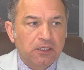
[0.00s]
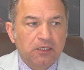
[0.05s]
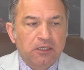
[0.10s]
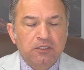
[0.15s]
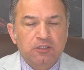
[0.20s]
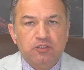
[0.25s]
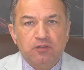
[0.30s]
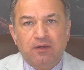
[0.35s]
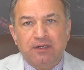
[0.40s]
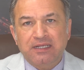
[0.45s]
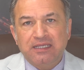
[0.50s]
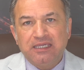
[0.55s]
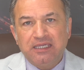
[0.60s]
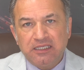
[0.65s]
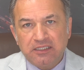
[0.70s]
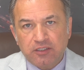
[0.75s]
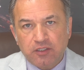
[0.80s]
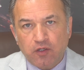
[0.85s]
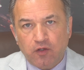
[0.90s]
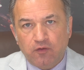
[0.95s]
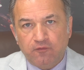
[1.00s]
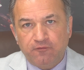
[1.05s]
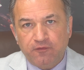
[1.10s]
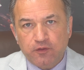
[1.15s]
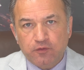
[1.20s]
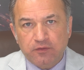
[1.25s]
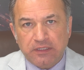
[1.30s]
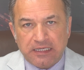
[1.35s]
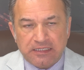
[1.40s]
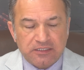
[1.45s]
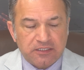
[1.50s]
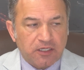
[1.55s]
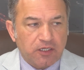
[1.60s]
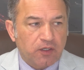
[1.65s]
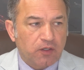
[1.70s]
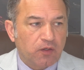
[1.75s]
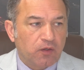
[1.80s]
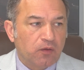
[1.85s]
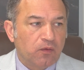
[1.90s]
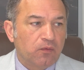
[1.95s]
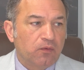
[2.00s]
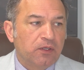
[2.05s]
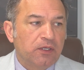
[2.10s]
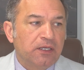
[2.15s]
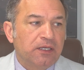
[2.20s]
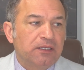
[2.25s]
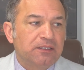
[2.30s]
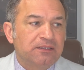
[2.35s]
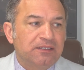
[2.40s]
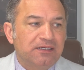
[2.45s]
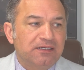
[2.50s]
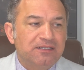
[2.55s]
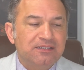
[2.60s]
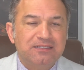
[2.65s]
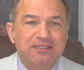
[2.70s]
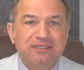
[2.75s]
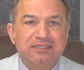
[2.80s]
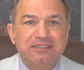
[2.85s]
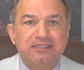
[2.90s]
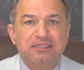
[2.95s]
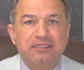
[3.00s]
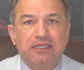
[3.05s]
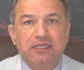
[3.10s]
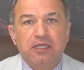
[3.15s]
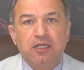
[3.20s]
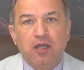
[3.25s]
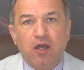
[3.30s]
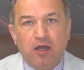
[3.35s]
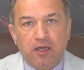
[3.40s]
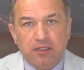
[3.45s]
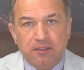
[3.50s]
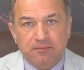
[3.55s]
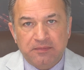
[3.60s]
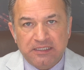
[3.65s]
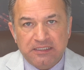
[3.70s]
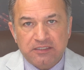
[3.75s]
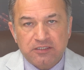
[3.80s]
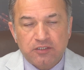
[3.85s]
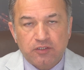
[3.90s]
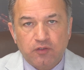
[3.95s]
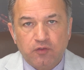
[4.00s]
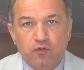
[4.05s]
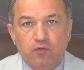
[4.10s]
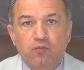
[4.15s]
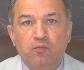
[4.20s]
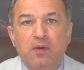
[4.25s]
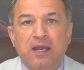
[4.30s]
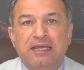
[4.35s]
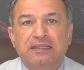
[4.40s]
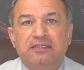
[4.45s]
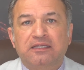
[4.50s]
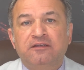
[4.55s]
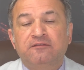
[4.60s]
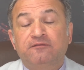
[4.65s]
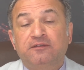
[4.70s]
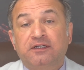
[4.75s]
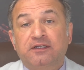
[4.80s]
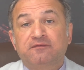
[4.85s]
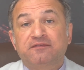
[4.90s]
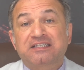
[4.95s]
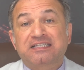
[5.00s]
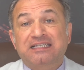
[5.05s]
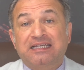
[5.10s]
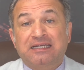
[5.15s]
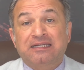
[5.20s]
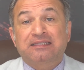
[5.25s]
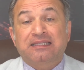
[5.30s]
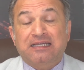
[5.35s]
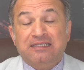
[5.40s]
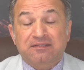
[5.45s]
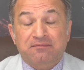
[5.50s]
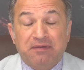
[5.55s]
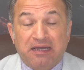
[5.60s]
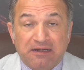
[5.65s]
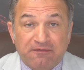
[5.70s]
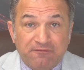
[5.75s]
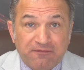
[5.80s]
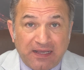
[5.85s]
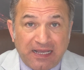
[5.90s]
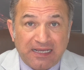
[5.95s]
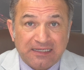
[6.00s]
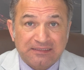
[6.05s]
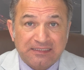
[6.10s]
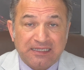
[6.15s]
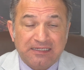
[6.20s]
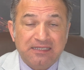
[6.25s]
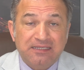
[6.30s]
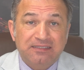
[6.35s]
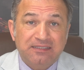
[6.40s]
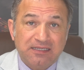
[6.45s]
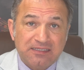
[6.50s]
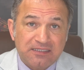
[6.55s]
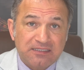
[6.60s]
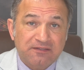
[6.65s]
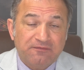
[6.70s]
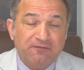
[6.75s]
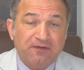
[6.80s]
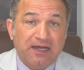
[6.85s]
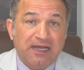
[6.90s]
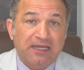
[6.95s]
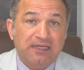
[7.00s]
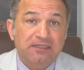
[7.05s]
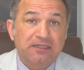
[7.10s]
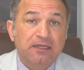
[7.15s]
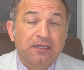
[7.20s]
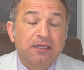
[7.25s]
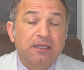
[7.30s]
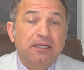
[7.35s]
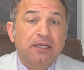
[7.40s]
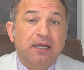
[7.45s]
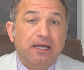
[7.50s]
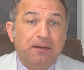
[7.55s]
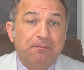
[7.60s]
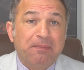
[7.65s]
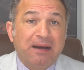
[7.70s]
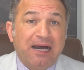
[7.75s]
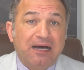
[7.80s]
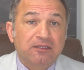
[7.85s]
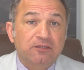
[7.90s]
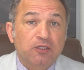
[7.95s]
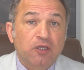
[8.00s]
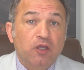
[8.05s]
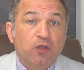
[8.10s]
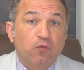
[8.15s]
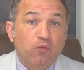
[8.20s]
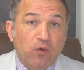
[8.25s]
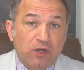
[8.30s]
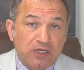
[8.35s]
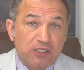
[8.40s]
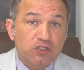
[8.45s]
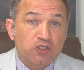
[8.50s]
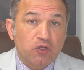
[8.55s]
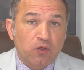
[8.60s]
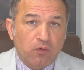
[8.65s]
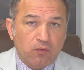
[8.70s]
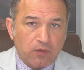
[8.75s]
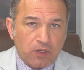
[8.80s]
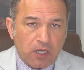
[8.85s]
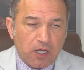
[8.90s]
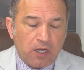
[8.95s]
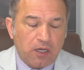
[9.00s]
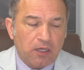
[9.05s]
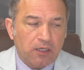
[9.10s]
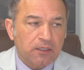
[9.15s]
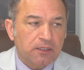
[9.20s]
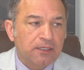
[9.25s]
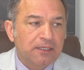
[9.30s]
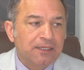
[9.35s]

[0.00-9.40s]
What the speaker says: So on a Kitco a few days ago, there is this economist who went in front of Senate, as a matter of fact, and he testified about what is going on.